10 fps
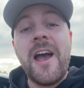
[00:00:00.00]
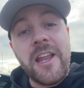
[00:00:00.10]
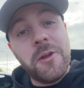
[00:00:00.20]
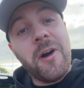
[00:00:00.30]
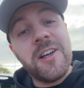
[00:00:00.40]

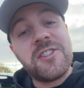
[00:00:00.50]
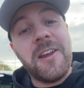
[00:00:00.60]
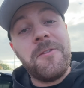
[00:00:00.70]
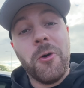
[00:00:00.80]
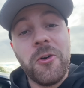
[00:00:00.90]
and you might
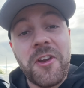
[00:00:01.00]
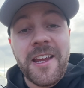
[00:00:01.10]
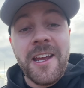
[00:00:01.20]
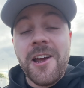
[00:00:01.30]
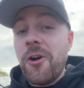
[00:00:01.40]
save your
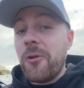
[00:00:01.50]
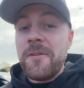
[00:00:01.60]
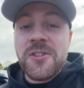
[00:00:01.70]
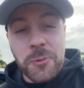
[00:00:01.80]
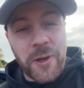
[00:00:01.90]
day or even someone